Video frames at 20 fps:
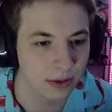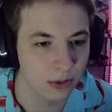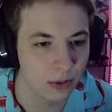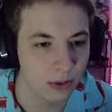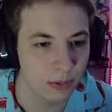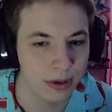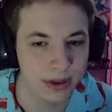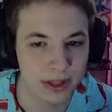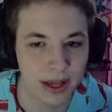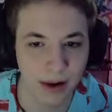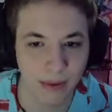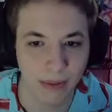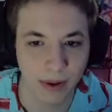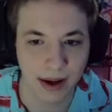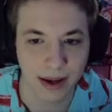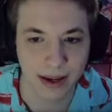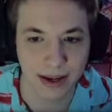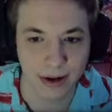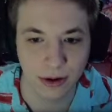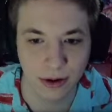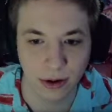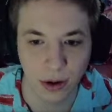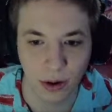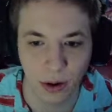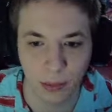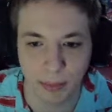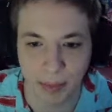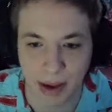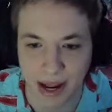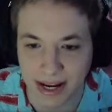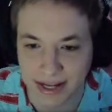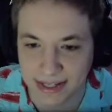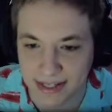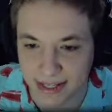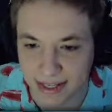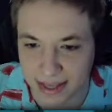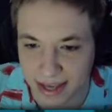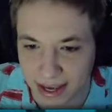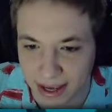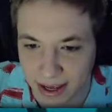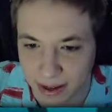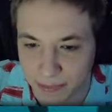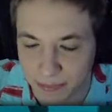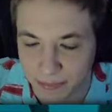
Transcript: We'll put that right here. Oh, a bandit camp.